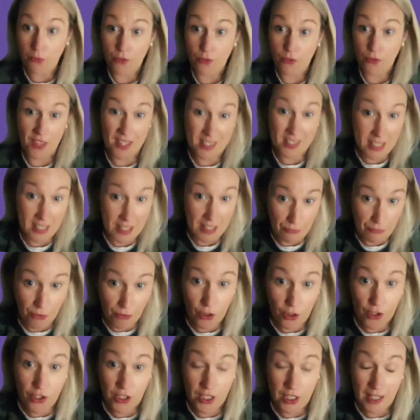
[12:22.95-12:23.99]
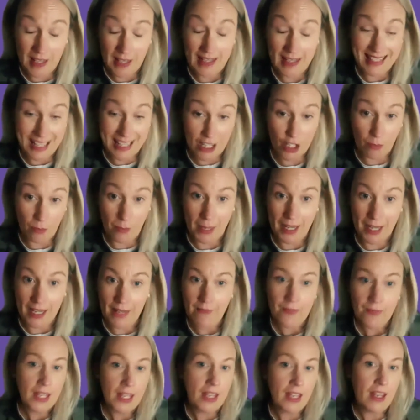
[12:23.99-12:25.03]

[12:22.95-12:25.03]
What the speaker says: for this first initial meeting